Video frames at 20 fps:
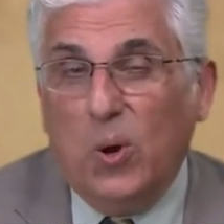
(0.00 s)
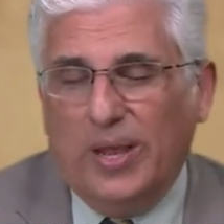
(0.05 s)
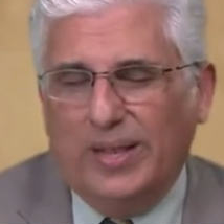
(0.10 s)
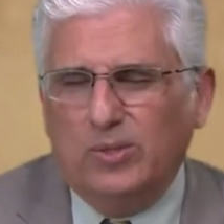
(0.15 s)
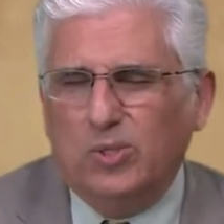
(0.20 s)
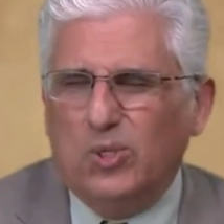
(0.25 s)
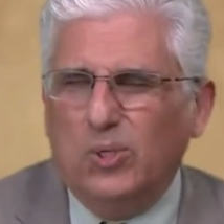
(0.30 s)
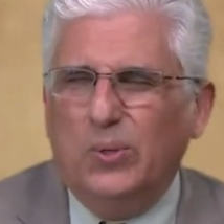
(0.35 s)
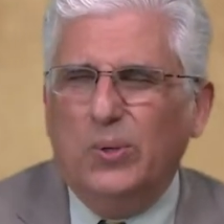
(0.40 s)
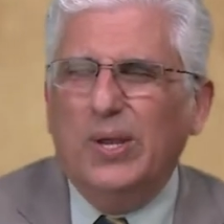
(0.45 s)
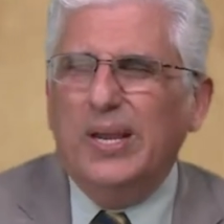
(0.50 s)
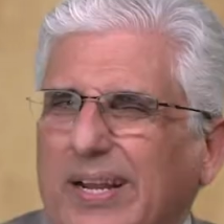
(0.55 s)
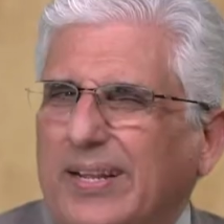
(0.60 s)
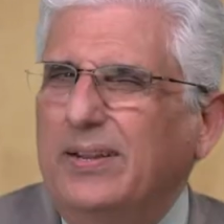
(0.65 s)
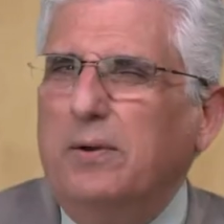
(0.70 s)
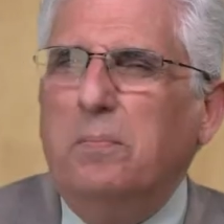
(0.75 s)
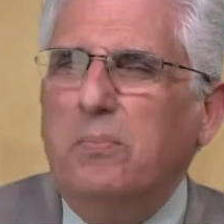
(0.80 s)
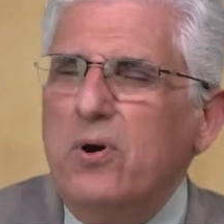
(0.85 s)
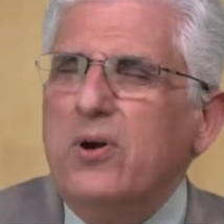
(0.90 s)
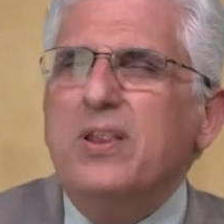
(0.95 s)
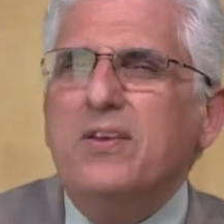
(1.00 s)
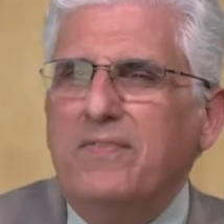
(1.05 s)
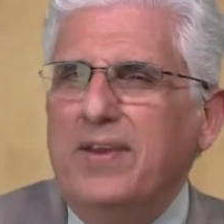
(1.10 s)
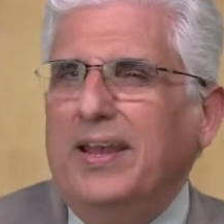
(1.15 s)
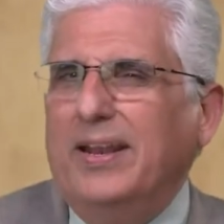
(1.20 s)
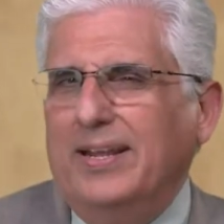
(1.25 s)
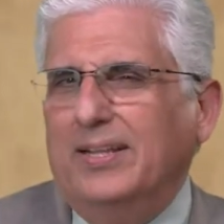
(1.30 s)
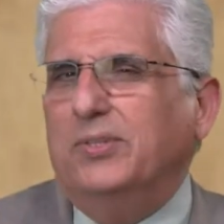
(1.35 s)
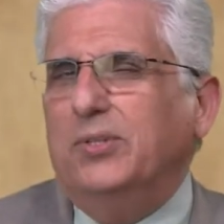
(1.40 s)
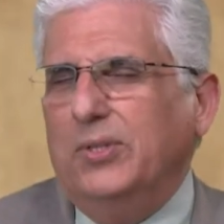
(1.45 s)
So they're
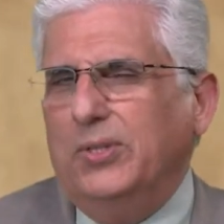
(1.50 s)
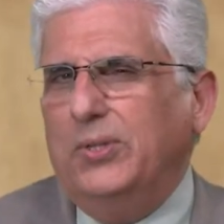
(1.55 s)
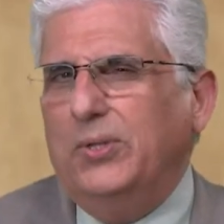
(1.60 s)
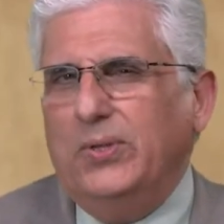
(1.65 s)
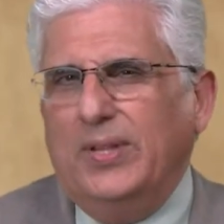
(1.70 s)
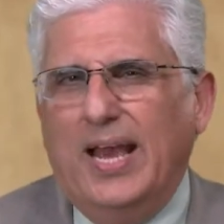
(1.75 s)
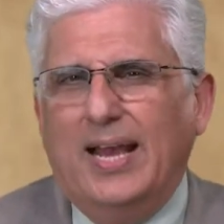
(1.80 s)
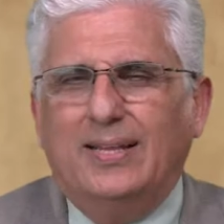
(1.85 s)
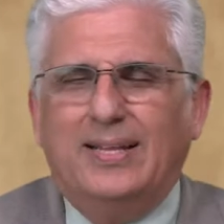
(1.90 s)
motivated to do that.